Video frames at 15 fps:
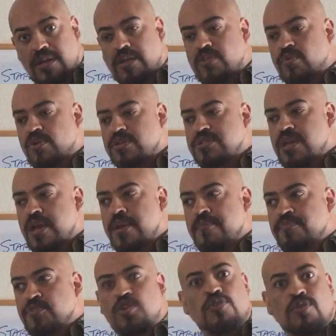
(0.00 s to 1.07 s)
In other words,
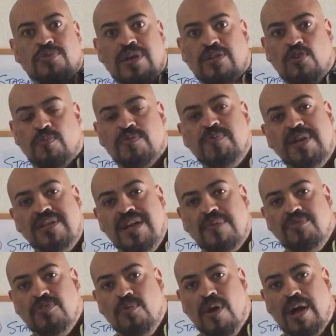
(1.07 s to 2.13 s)
you can go through that loop as many
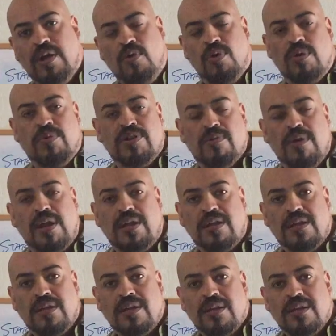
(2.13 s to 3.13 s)
times as you want and quit when you're ready.